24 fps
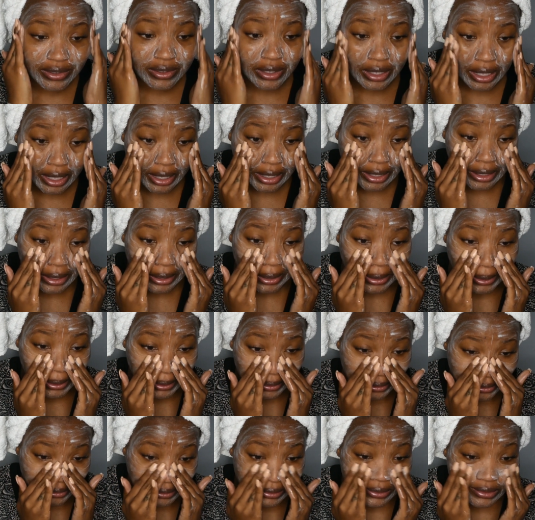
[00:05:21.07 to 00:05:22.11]
Okay,
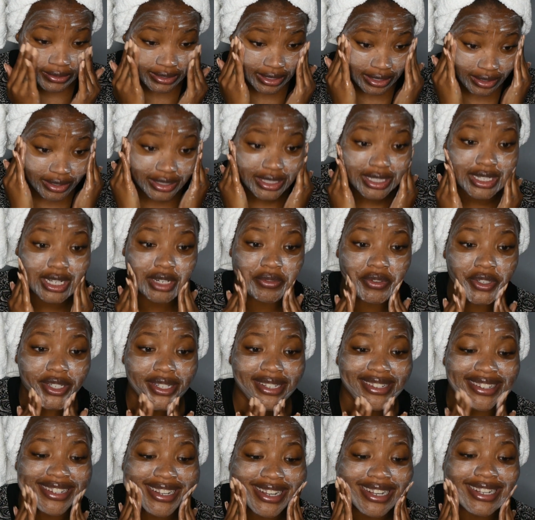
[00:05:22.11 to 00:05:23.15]
so I think I
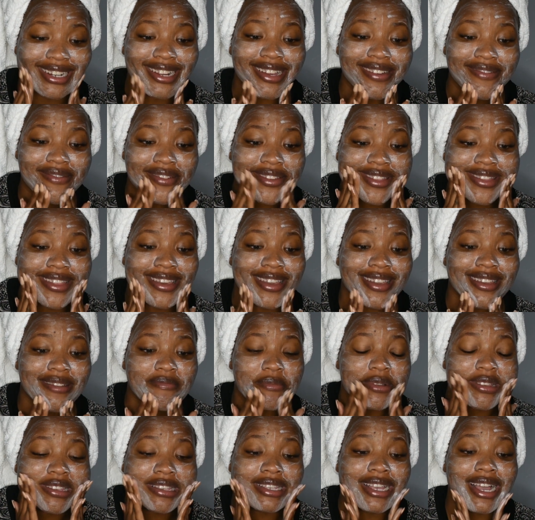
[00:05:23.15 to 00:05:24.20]
really got everything in
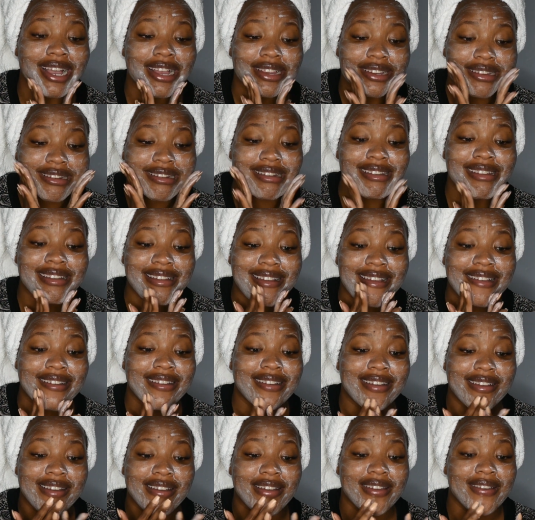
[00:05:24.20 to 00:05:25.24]
massaging it,
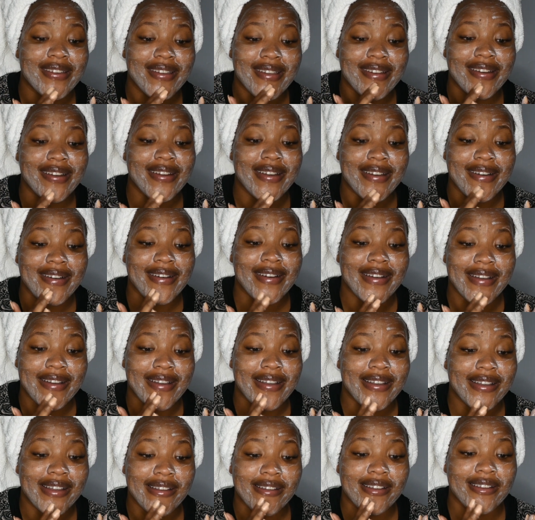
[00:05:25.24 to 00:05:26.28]
you know?
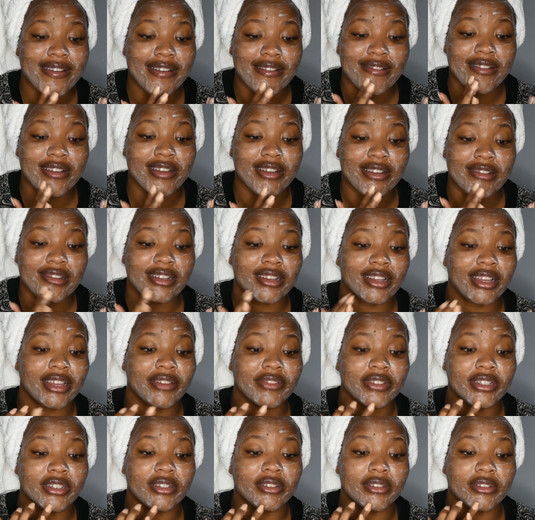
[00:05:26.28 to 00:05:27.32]
I
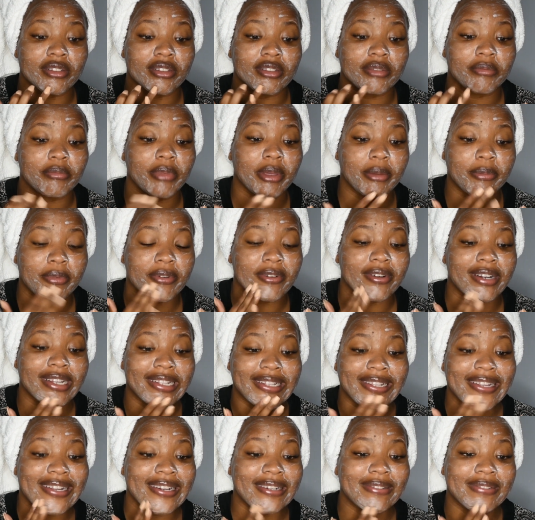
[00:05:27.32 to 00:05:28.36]
have a little pimple
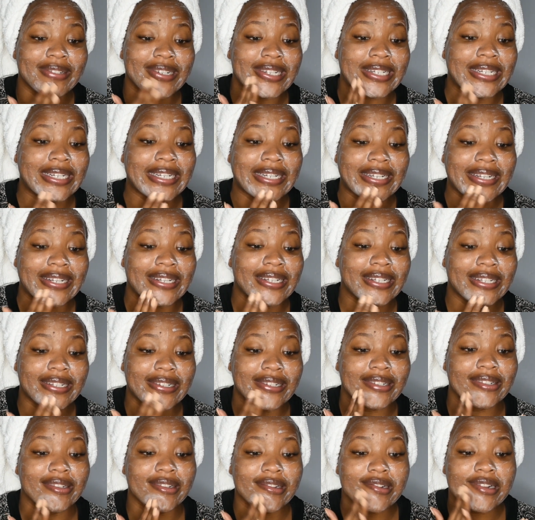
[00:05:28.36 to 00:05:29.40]
right there, I'm gonna
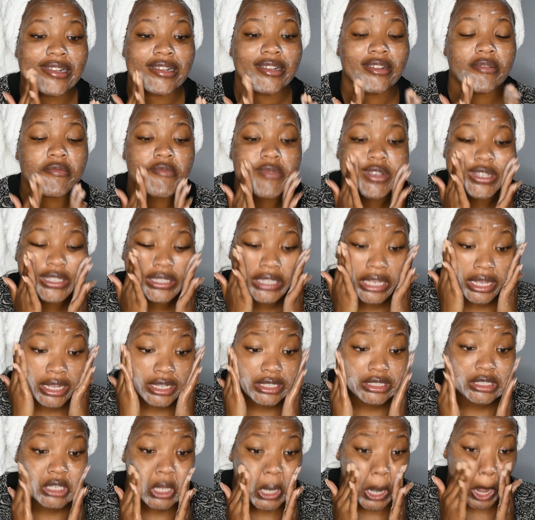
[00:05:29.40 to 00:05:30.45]

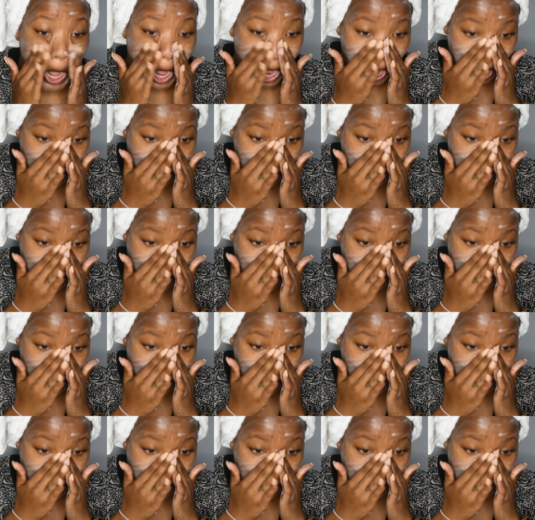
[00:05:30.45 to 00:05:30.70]
massage it.